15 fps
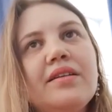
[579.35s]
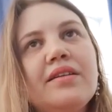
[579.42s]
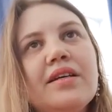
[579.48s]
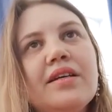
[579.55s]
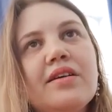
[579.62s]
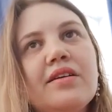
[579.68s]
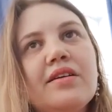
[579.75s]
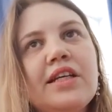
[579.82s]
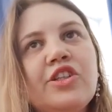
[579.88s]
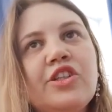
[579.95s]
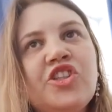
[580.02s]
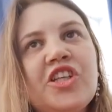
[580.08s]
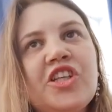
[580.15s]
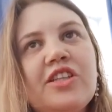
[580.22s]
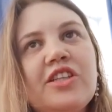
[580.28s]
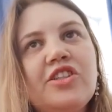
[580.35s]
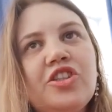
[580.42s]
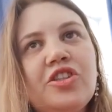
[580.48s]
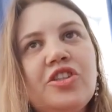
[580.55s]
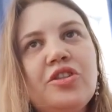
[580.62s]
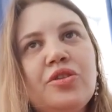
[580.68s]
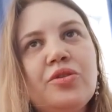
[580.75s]
the exchange
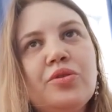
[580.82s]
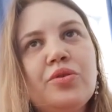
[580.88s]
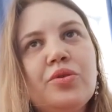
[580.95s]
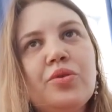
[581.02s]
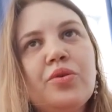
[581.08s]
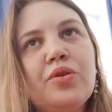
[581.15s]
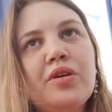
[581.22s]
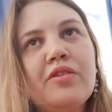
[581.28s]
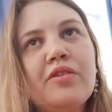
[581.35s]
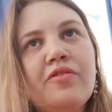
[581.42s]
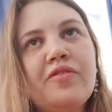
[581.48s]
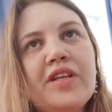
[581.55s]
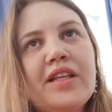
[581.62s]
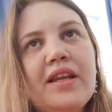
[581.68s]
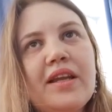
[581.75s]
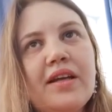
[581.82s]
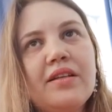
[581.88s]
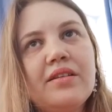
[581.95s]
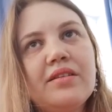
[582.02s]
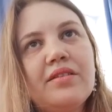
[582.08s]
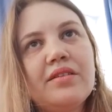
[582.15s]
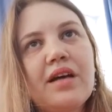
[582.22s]
to
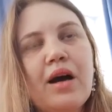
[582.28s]
Finland,